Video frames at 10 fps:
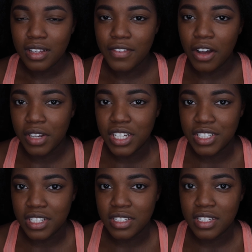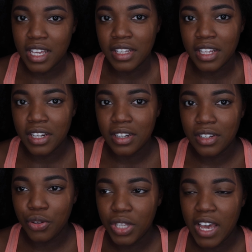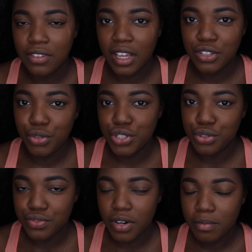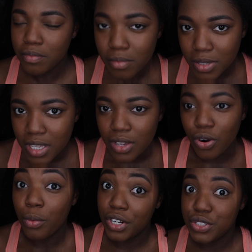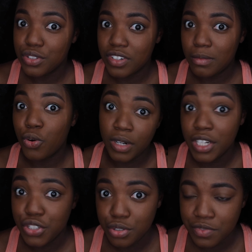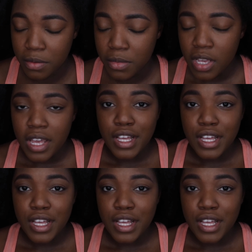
foundations and then you only have like 2 to choose from, or 1 to choose from, or none to choose from.